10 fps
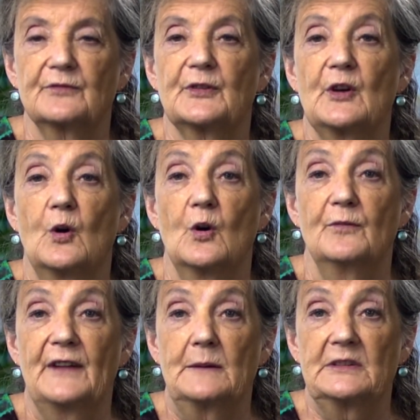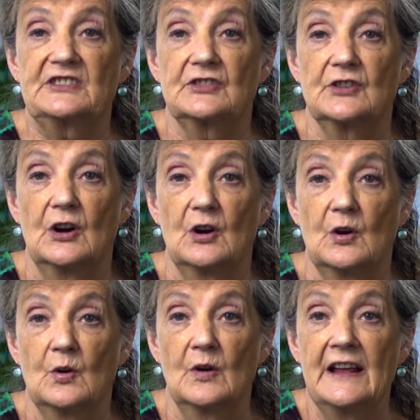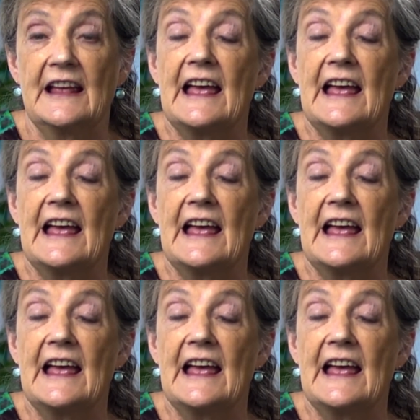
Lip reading: for the whole family to know,